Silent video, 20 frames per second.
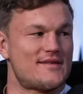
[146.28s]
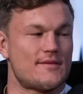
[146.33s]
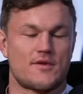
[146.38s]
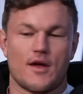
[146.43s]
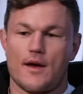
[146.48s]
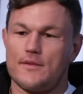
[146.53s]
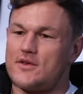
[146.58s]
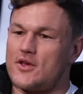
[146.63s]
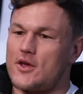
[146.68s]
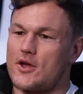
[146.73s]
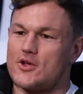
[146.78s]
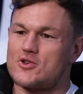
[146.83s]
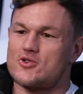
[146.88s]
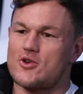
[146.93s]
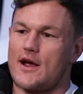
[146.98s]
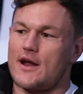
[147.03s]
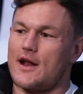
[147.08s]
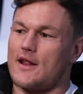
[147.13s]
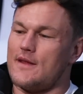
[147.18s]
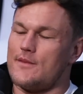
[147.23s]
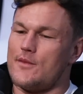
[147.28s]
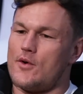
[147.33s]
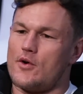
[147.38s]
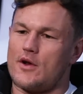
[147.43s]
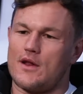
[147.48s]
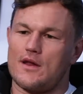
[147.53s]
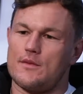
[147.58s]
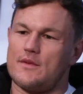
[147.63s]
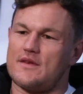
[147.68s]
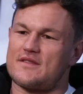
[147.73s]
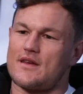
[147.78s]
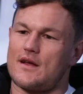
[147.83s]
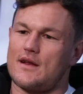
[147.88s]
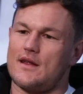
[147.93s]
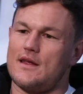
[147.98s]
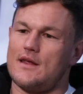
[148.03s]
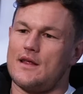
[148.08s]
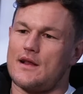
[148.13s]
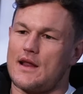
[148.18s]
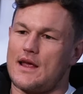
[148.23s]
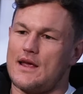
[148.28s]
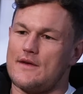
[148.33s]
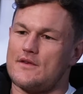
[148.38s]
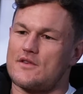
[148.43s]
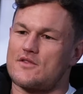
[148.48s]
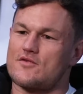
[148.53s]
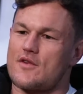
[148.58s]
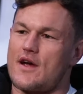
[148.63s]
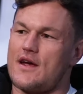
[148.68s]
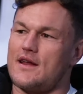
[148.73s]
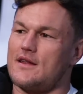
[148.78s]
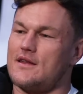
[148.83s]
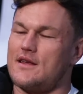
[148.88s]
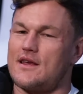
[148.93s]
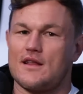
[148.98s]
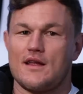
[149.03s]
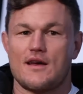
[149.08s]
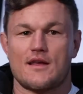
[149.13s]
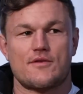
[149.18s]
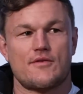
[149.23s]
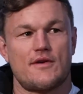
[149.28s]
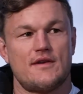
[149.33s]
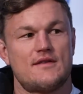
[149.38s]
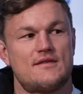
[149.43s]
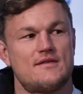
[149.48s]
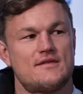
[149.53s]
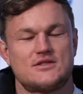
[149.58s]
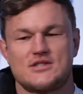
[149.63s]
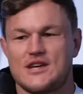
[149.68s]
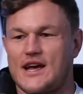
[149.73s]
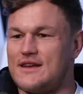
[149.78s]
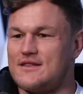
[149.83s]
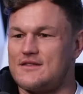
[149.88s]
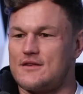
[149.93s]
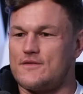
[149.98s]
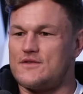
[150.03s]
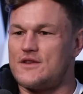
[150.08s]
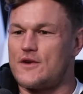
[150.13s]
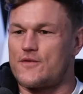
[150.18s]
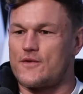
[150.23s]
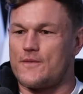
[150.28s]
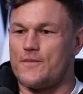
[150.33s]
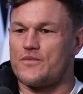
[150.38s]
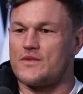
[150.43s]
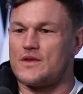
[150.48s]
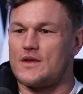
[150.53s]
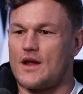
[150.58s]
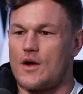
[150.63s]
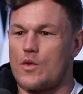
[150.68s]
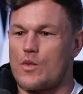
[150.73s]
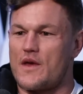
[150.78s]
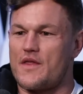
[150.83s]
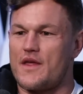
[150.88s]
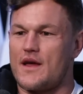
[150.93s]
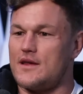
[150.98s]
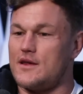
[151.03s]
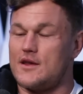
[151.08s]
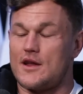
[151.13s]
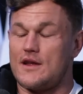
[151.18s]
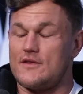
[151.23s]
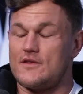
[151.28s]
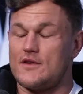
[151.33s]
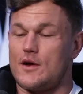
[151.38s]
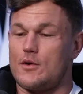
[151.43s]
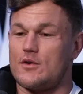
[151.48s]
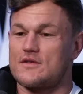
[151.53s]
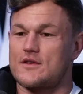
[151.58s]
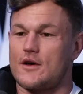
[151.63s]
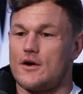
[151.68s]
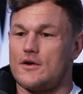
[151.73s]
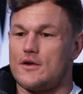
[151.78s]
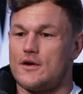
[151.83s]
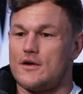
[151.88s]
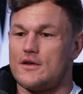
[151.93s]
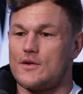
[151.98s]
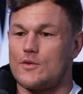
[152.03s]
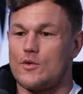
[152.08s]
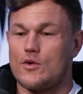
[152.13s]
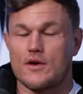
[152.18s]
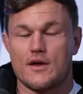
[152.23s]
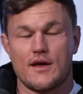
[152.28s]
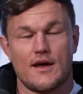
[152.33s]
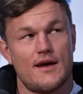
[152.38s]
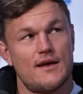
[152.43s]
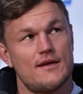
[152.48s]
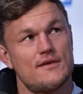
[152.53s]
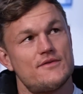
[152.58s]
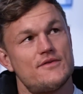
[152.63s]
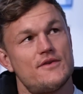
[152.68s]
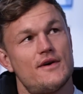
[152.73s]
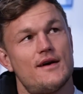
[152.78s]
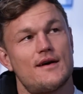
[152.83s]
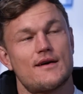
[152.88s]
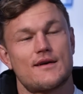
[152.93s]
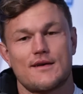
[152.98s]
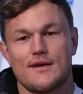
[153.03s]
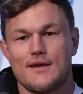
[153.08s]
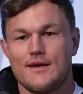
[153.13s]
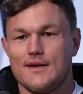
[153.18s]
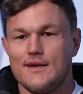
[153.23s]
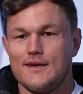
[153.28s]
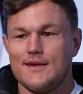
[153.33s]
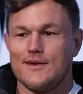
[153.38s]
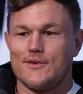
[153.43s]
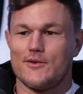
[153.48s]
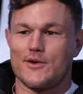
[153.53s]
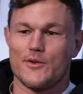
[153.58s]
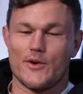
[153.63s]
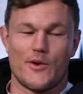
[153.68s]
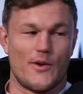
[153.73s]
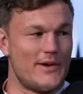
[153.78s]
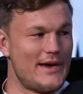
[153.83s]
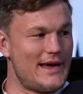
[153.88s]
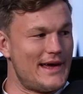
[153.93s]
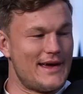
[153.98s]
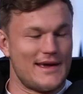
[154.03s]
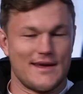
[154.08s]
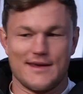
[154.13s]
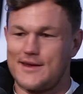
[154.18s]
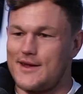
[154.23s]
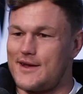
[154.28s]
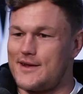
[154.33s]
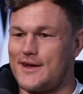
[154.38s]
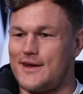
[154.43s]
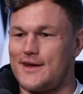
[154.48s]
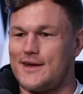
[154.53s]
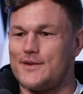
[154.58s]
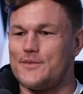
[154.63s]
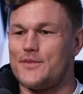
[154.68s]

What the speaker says: Sometimes you go to training in the morning, it'll be sunny, you leave, it's raining, you get like 3 shades of different, weather, and you don't even know what's going on. You walk out, fuck, what do I wear? You don't know.